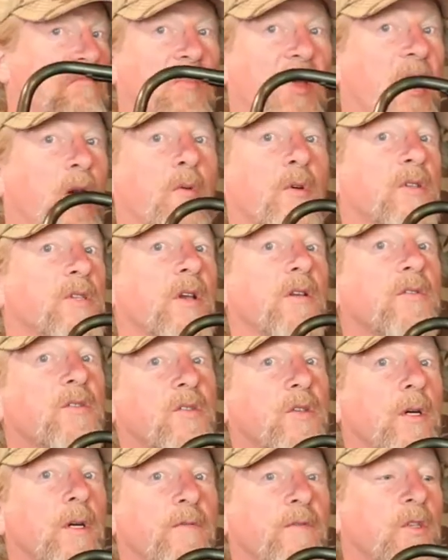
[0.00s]
it was
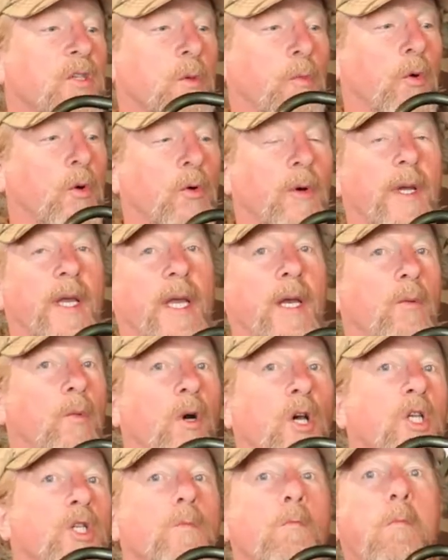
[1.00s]
unserviceable. It
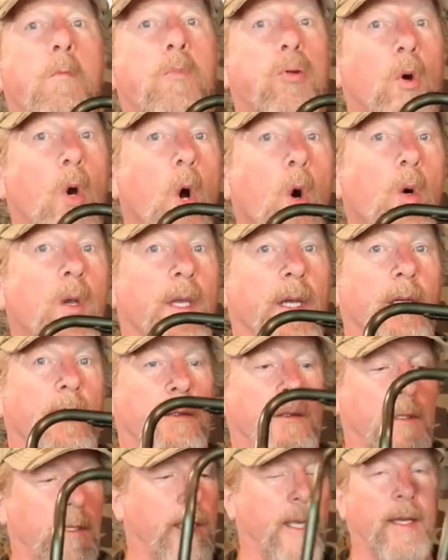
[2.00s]
was broken.
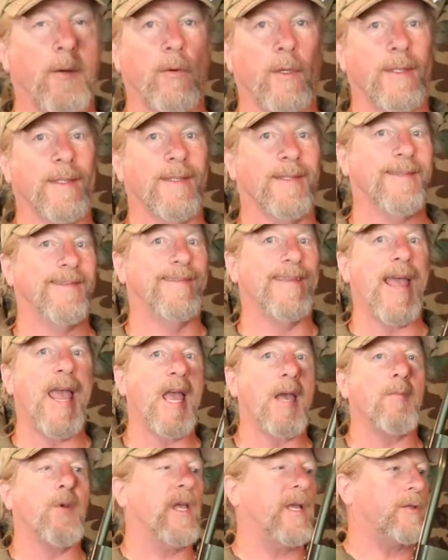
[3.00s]
It was
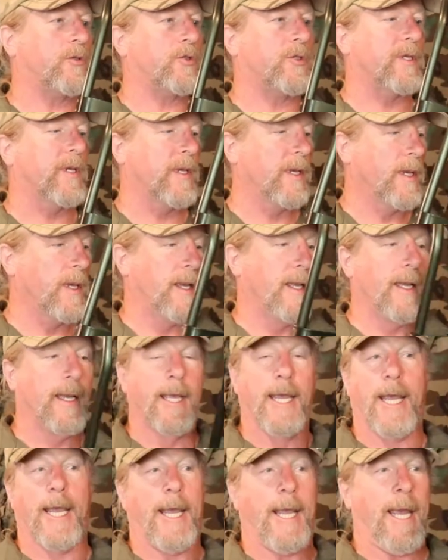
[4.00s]
damaged.
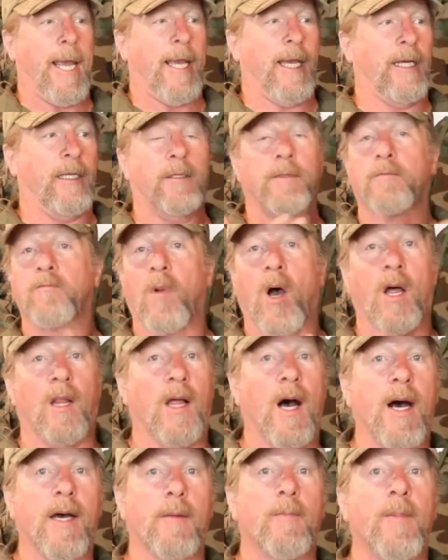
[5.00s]
And a
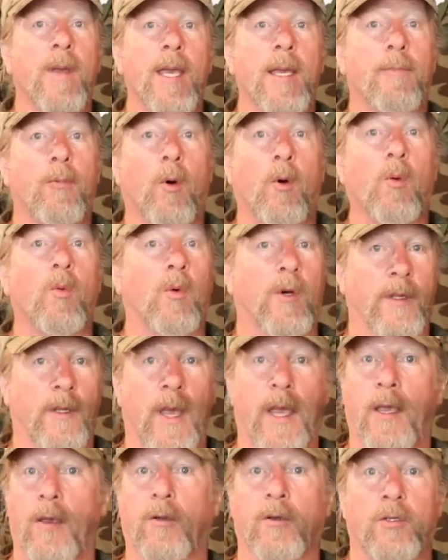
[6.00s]
lot of people, when
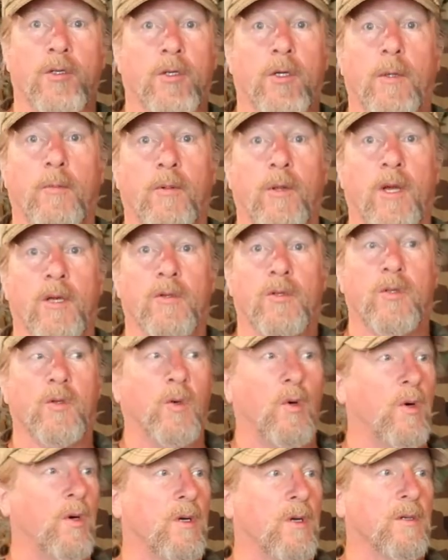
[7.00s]
they go to surplus
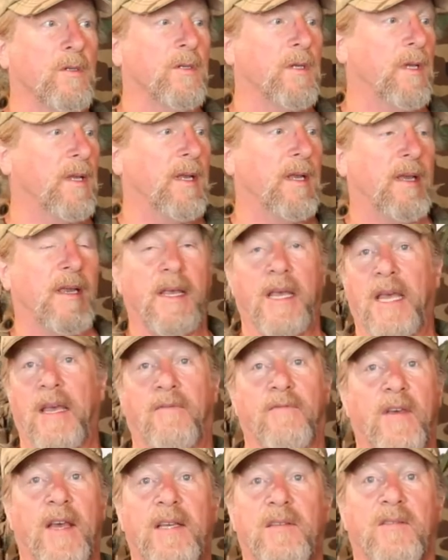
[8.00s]
stores, if
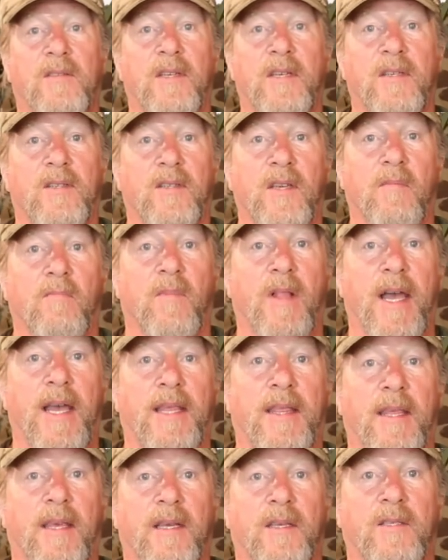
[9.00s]
they see something
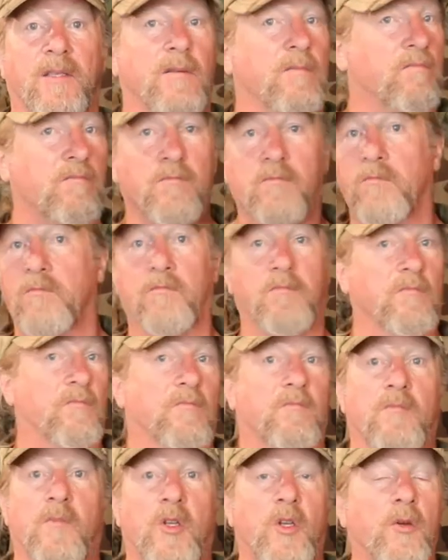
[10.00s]
like this,
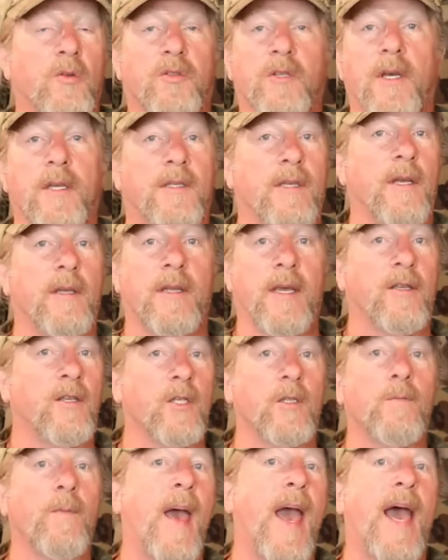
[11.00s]
usually they,
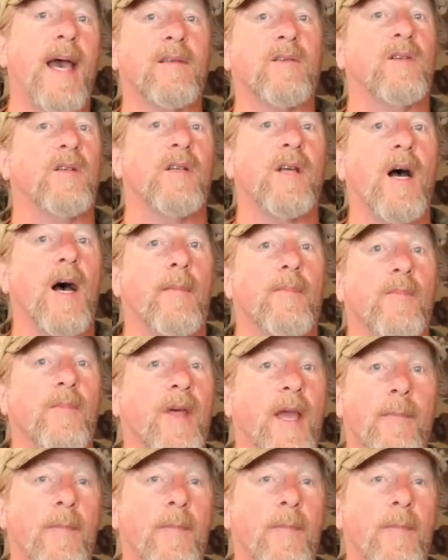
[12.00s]
just pass it up. They